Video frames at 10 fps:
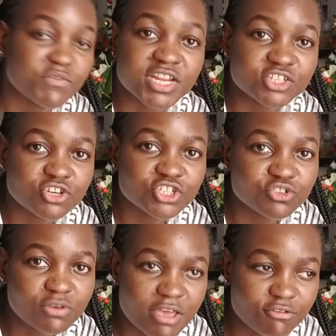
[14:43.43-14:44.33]
I told
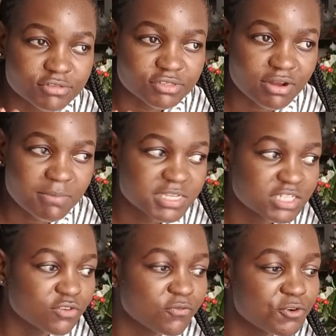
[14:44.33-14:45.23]
you I was on a budget
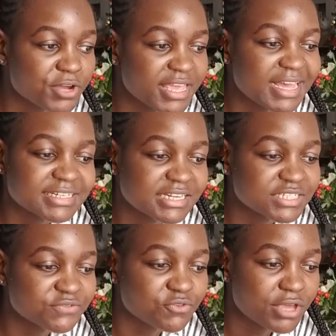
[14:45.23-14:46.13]
of 4K, at
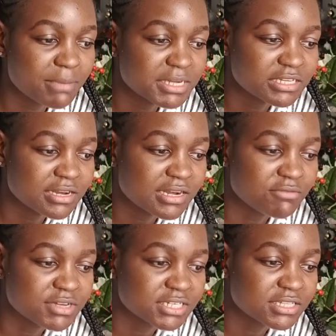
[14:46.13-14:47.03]
least 4K, but I really
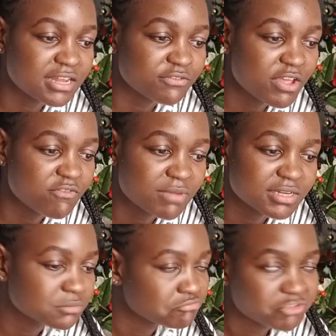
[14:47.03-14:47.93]
wanted 35, but